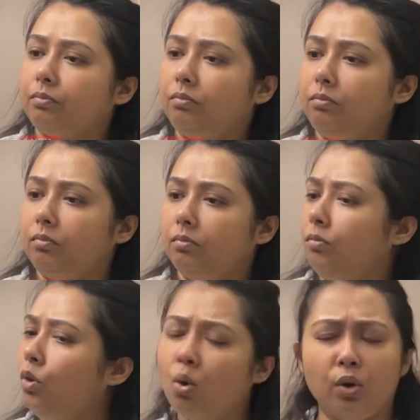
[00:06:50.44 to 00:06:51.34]
like that?
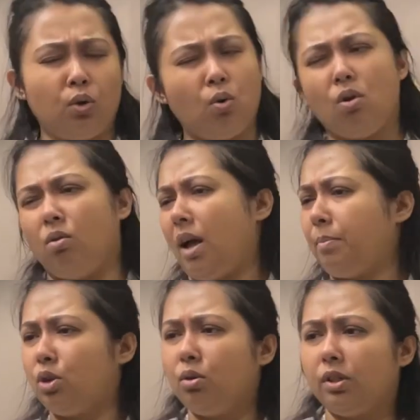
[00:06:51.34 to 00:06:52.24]
No, no,
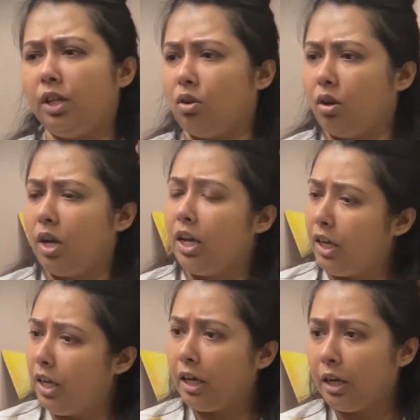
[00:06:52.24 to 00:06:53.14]
absolutely not.
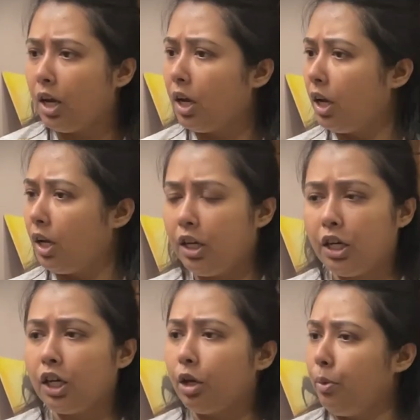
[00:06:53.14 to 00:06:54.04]
He he
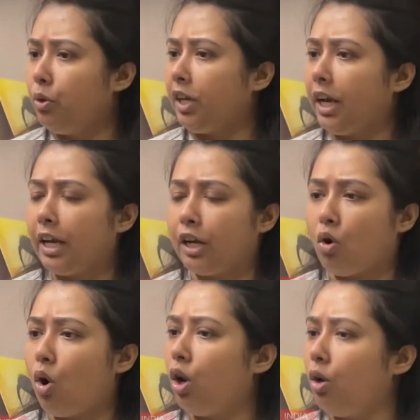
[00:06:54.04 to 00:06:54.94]
didn't communicate at
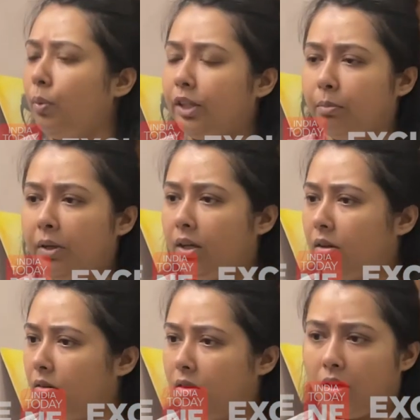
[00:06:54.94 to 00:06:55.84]
all with me
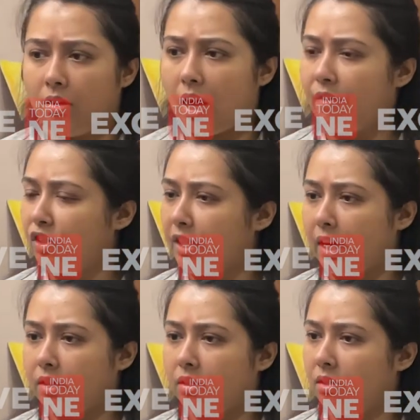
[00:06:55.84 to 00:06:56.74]
uh, after
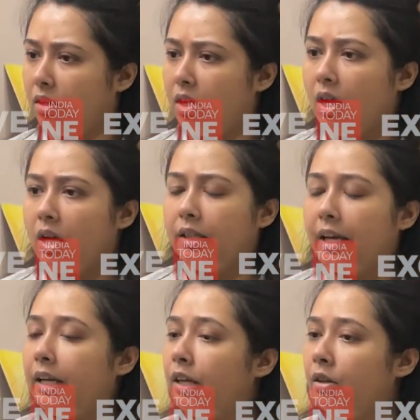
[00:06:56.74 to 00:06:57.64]
that.
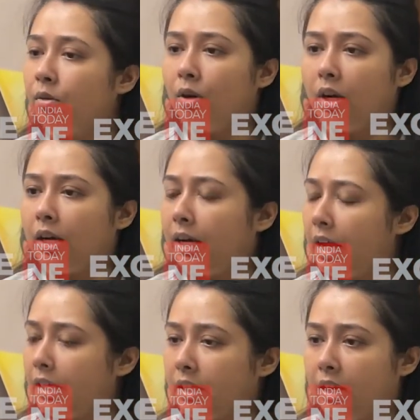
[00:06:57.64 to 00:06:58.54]
Then in uh,
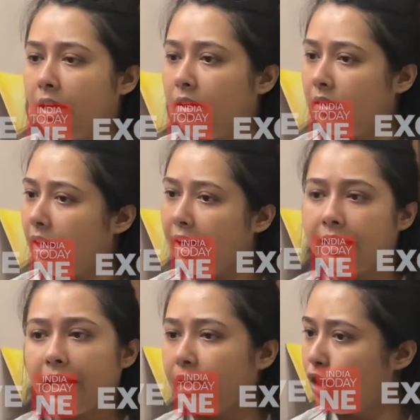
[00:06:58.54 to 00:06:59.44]
Karnataka,
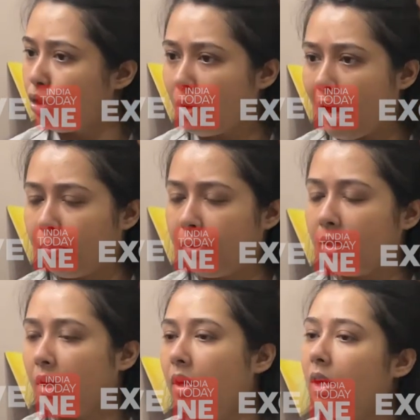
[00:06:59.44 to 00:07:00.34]
again that issue happened.
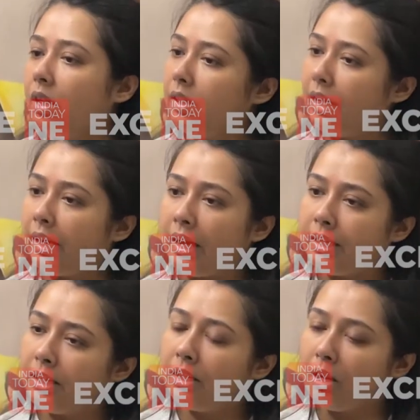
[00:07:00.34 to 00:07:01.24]
Then I
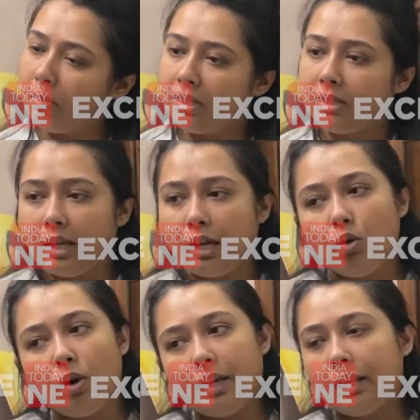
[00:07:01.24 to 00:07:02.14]
said namaste,
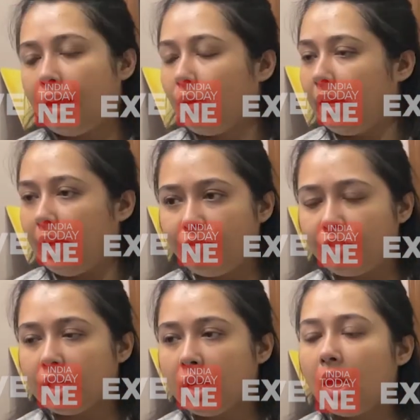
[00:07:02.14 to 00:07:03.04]
hello, and then I
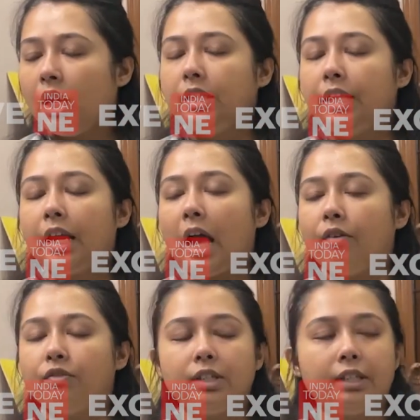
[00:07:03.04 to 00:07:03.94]
left. Then
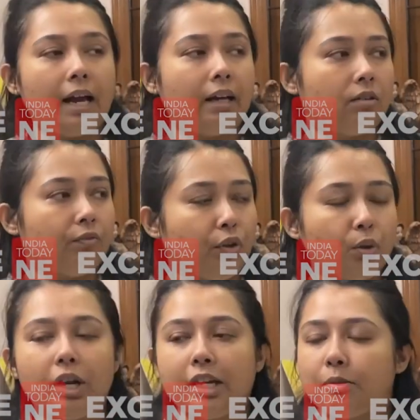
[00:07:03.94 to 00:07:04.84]
after that,
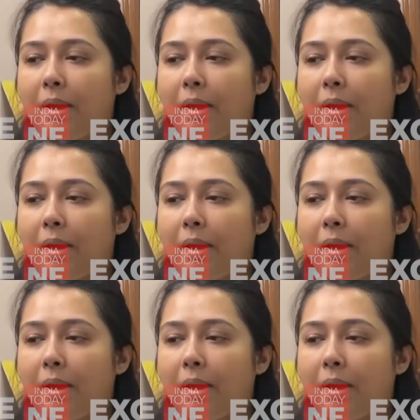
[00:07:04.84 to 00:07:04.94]
few days